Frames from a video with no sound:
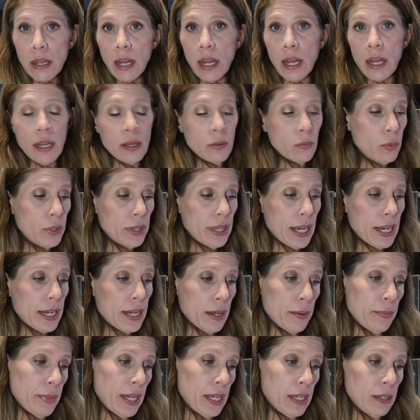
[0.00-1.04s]
when they
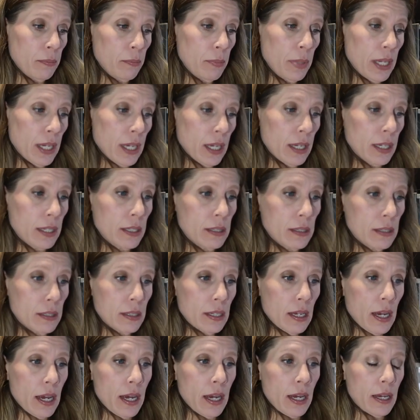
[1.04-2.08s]
come in,
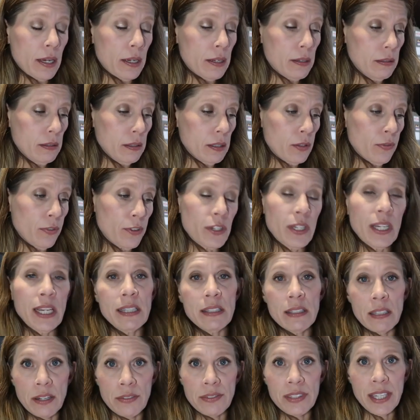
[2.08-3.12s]
because it's for
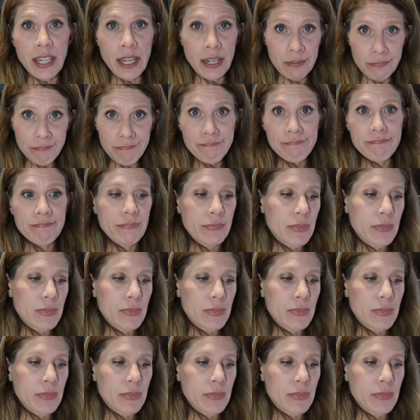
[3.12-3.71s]
sensitive skin.